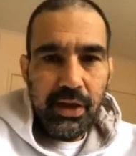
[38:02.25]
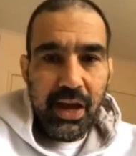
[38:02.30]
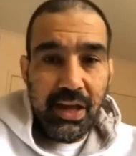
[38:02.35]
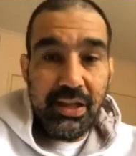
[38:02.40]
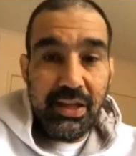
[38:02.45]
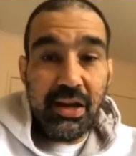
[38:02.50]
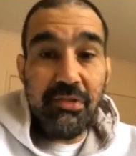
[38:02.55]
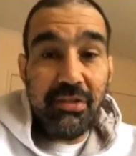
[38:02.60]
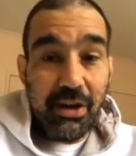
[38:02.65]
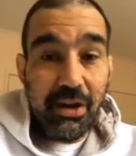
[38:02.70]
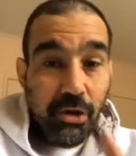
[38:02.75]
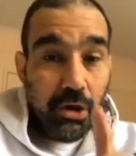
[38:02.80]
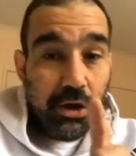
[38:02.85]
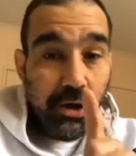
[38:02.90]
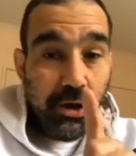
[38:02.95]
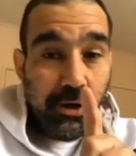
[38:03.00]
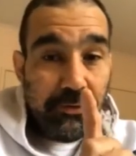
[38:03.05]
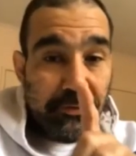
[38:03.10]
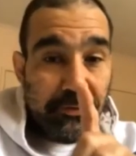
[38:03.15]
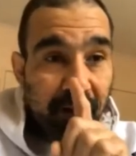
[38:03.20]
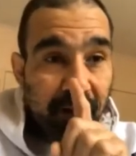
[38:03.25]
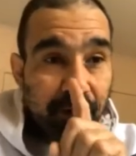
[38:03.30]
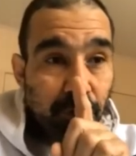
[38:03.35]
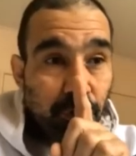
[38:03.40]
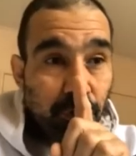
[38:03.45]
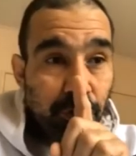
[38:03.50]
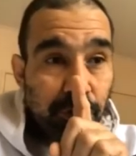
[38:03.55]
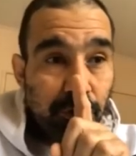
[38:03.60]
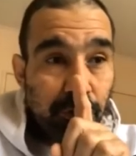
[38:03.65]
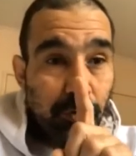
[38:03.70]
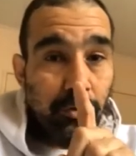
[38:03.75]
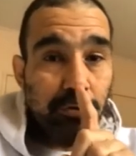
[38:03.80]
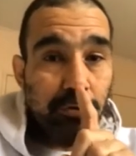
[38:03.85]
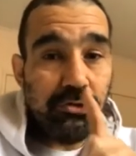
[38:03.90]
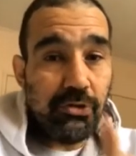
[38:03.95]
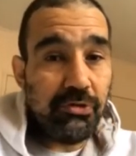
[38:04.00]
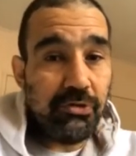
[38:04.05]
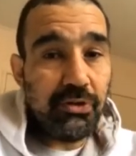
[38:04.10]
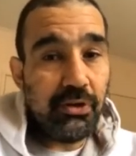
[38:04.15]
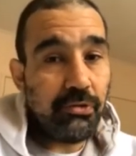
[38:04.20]
And there is a lot of good
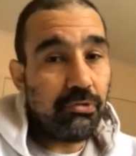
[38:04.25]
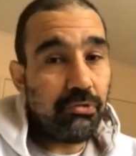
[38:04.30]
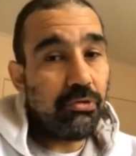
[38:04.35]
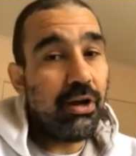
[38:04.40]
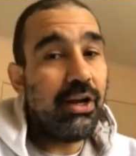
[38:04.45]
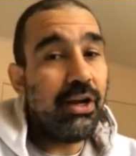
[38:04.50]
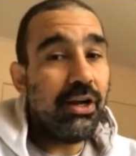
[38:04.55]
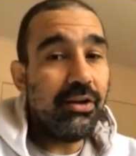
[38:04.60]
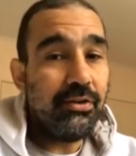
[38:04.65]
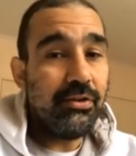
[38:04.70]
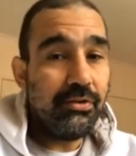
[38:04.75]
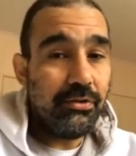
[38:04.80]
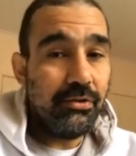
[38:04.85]
coaches in Australia.